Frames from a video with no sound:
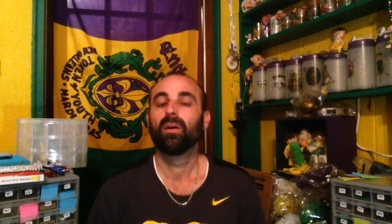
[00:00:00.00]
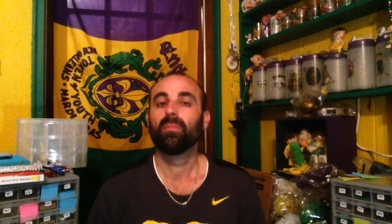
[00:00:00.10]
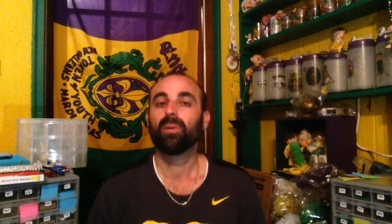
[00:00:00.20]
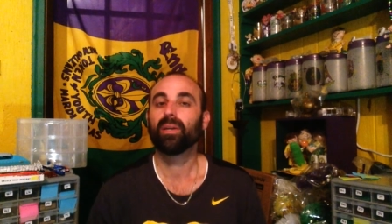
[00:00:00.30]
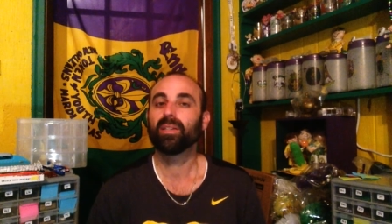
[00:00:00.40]

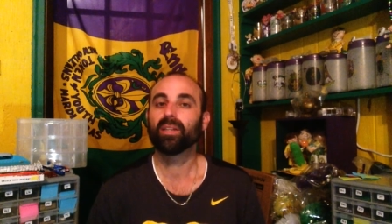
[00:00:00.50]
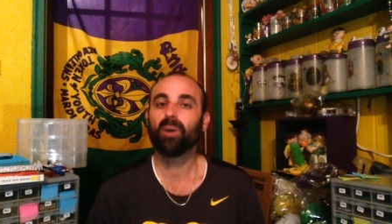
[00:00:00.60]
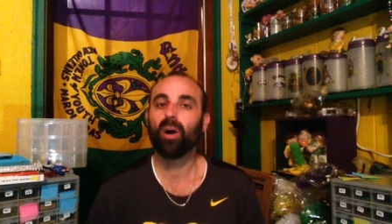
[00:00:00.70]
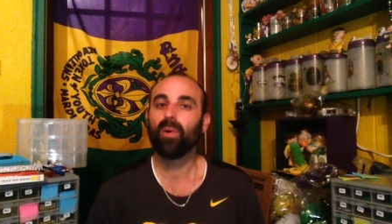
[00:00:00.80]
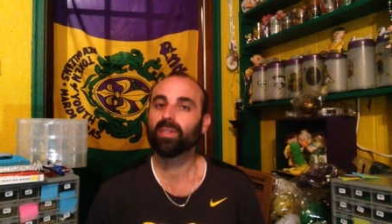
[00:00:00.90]
because I'm
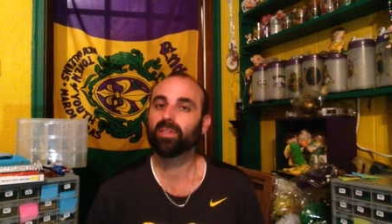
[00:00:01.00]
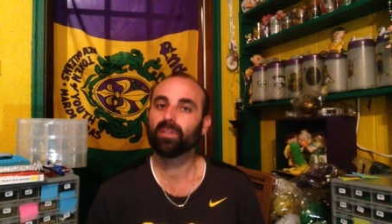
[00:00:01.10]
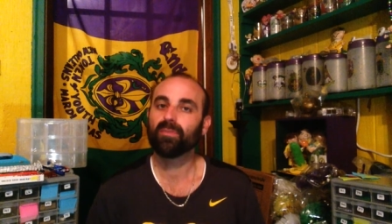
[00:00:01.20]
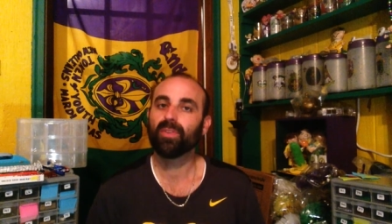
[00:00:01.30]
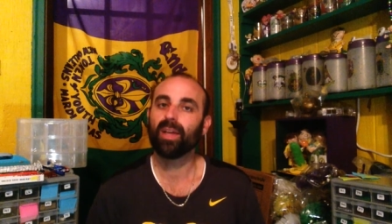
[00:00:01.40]
always
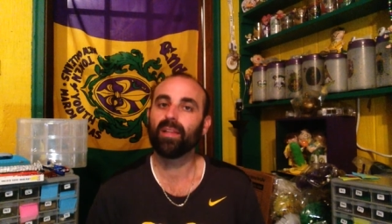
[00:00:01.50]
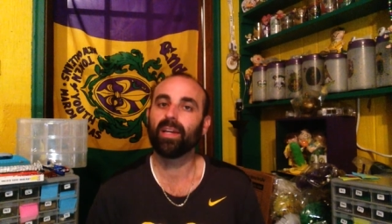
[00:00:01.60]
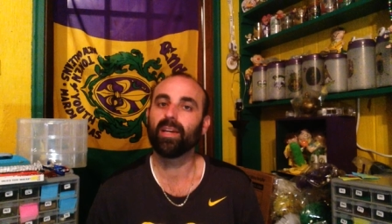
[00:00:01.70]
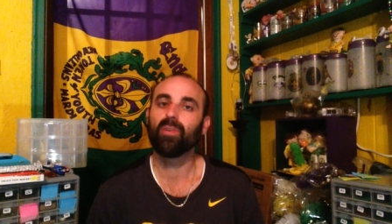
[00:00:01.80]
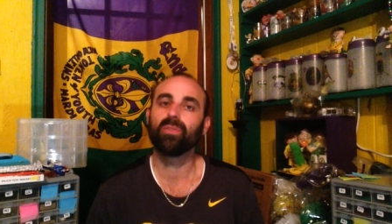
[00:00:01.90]
looking for that
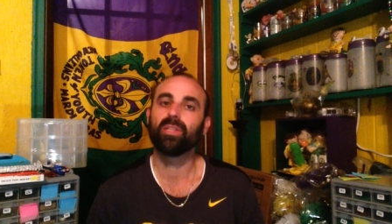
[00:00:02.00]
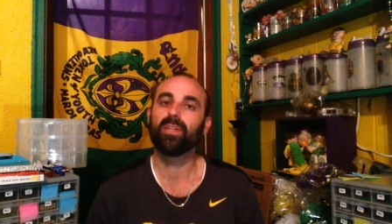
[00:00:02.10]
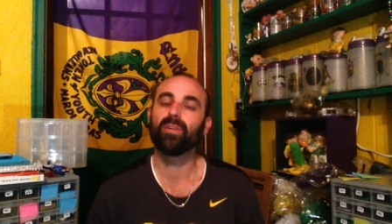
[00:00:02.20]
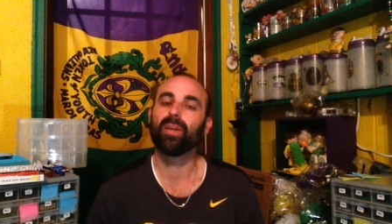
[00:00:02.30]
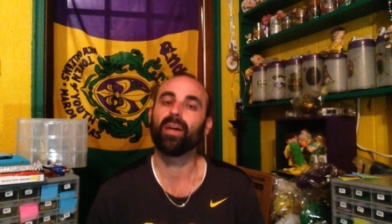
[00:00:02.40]
Lego
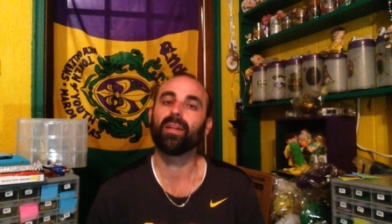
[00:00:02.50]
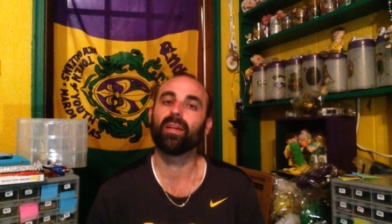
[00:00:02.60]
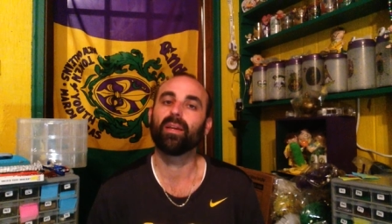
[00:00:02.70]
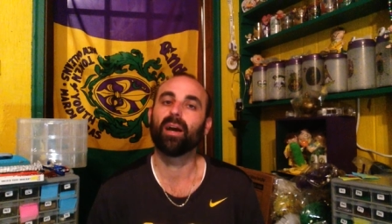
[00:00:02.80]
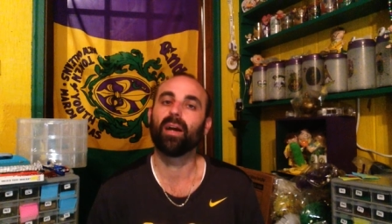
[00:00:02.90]
deal that
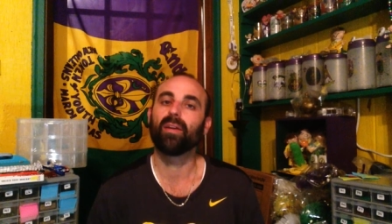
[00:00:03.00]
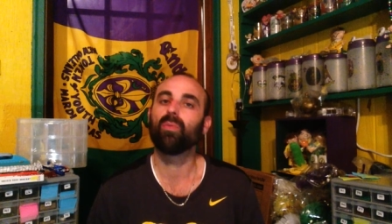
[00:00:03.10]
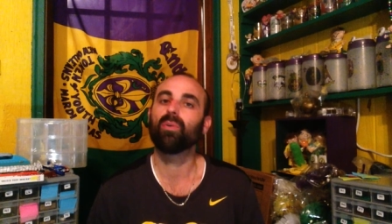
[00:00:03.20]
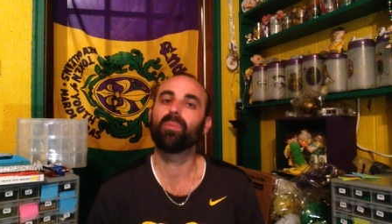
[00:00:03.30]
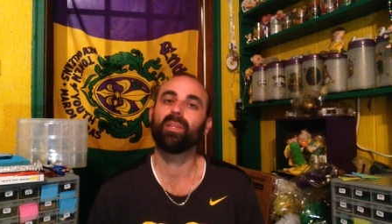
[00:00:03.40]
I
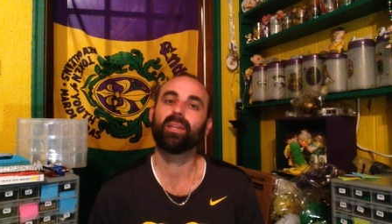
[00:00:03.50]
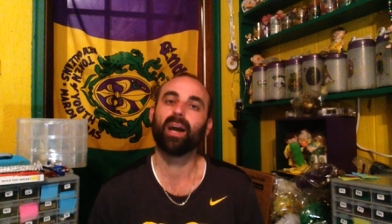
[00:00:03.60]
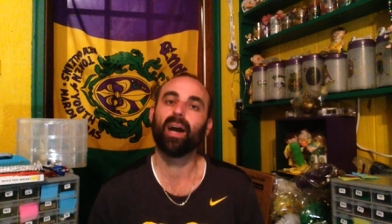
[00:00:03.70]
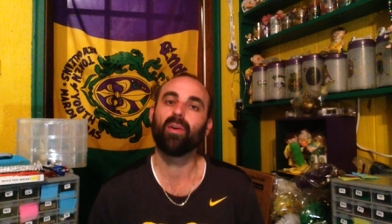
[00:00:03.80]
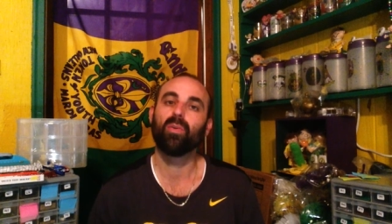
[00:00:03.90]
don't want to be the
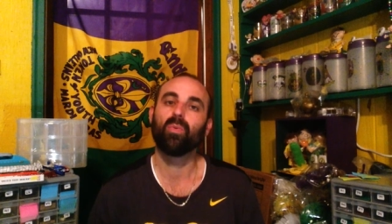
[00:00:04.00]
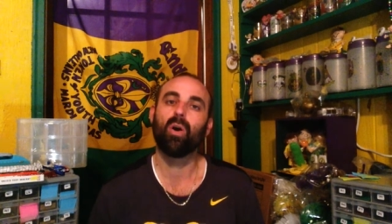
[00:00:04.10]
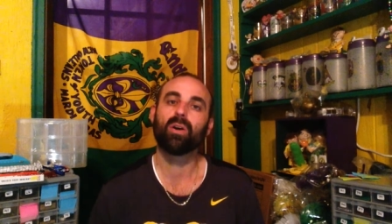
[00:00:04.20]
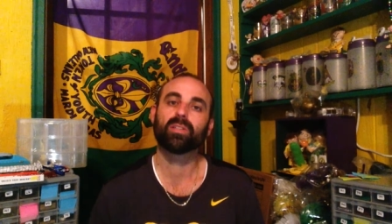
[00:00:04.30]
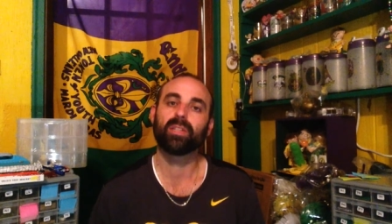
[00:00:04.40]
guy who
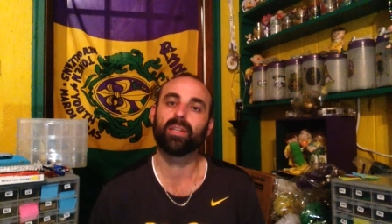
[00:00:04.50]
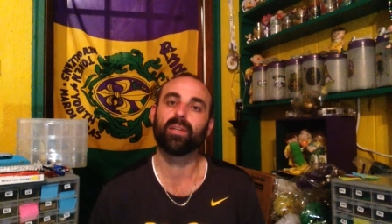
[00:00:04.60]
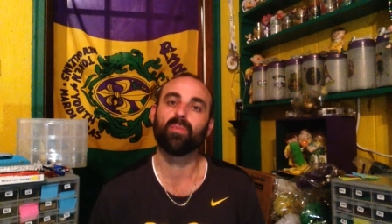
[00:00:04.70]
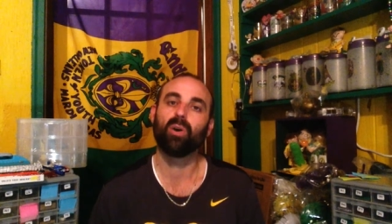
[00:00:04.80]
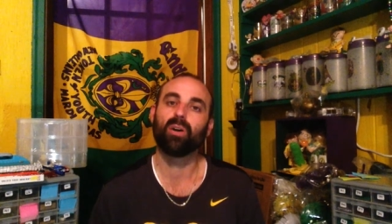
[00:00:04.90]
walks in
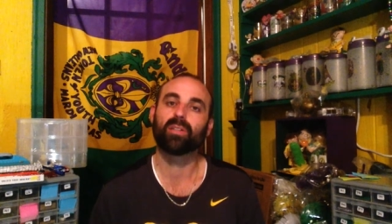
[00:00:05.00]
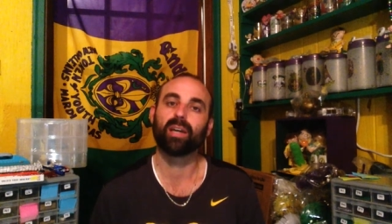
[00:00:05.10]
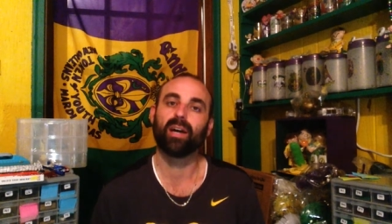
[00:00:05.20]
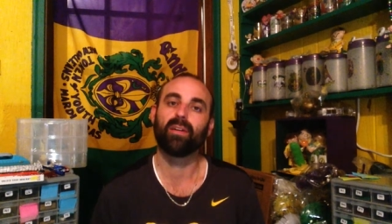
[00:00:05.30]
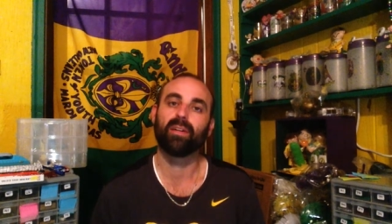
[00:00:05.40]
and walks
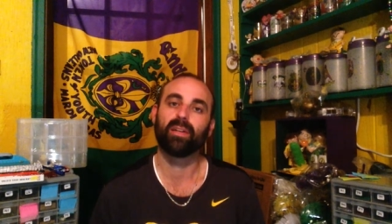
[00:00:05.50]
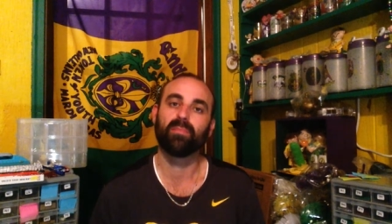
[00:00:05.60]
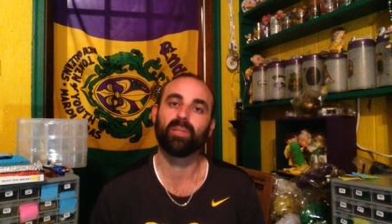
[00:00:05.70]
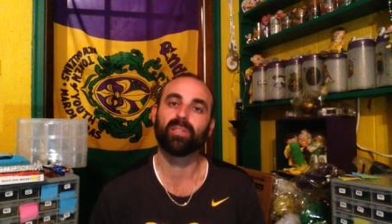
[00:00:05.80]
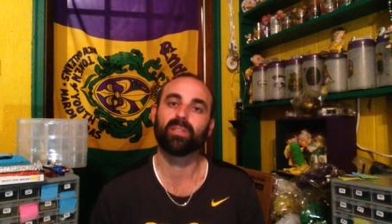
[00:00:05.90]
out and
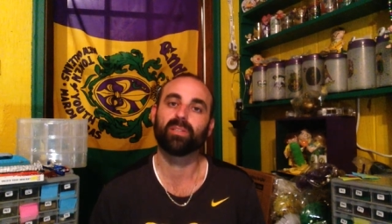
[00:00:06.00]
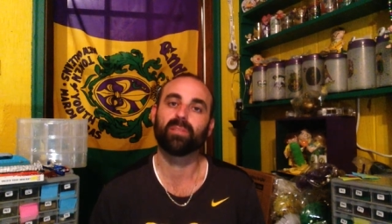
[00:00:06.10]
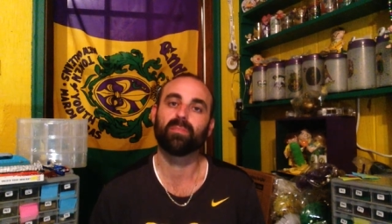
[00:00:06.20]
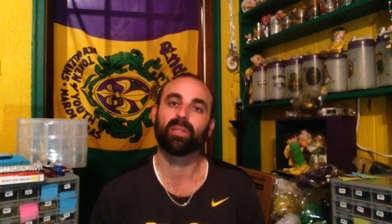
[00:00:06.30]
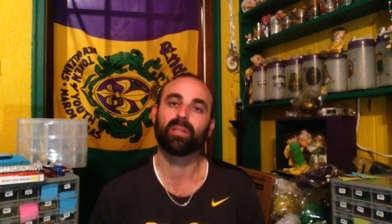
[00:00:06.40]
misses it.